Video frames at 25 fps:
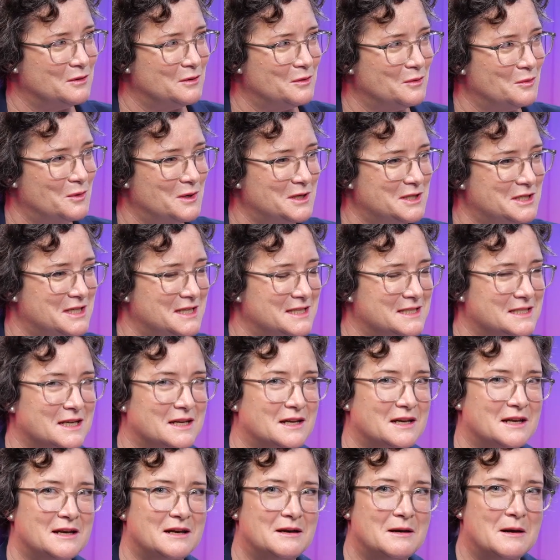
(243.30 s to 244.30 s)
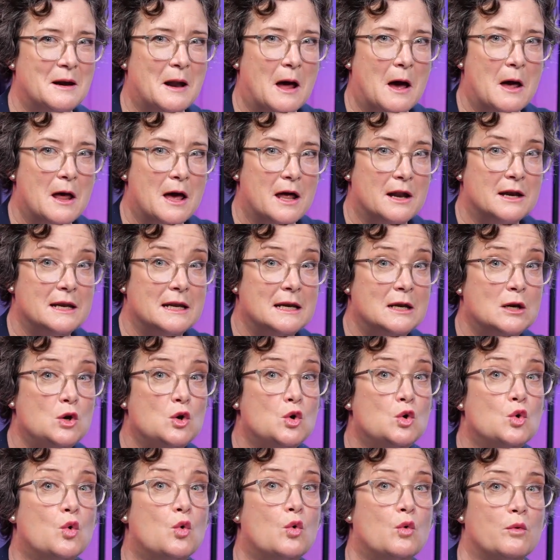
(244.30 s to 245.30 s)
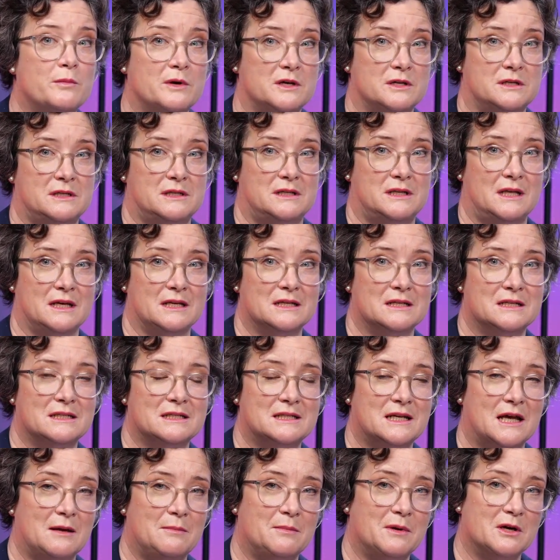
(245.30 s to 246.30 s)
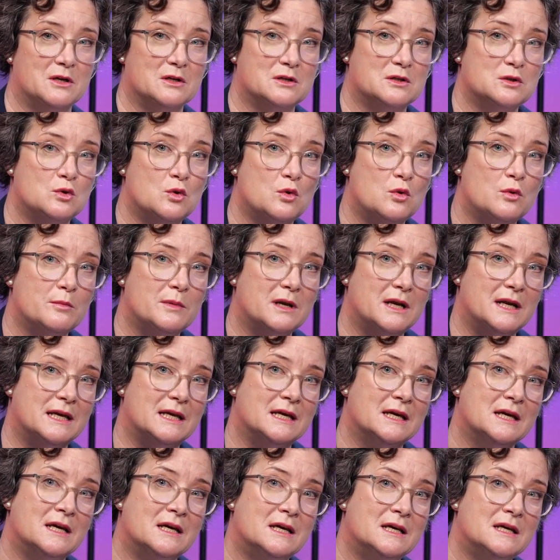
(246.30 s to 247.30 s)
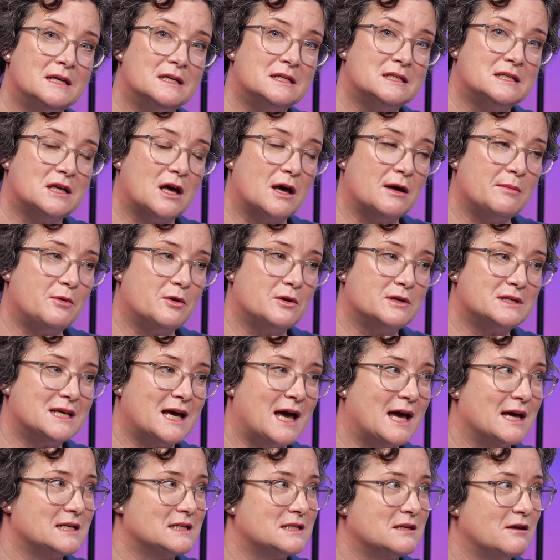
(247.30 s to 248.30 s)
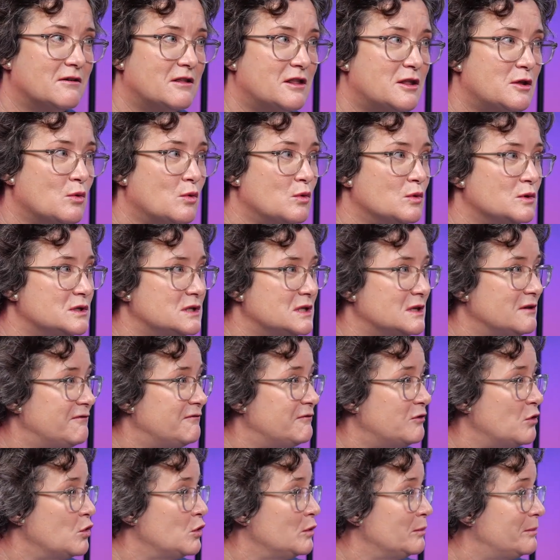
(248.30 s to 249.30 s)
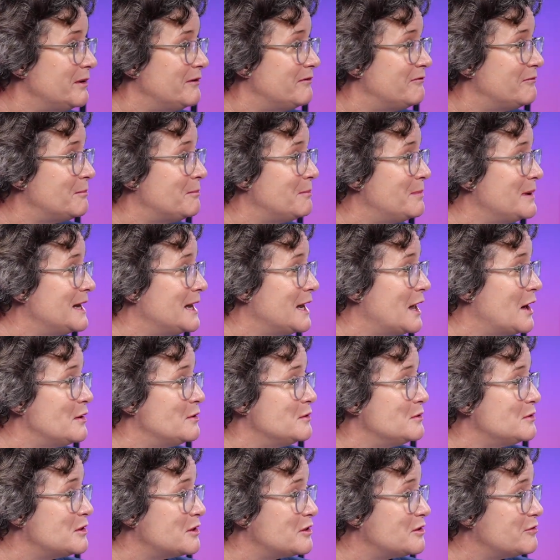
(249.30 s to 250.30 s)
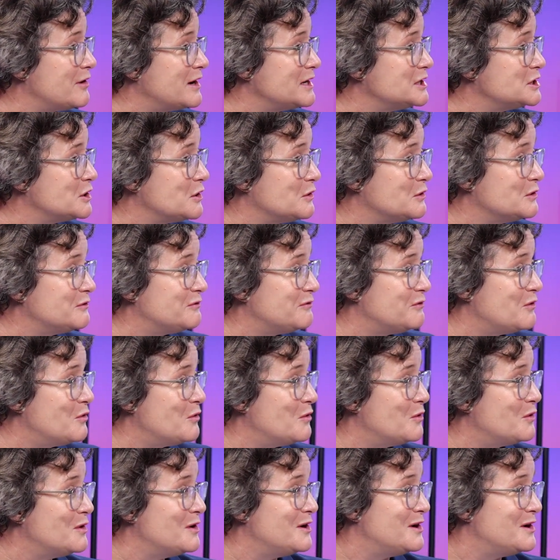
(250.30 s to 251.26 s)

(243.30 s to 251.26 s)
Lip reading: which is an enormous thing to say, because normally cyber attacks are thought to fall below the threshold for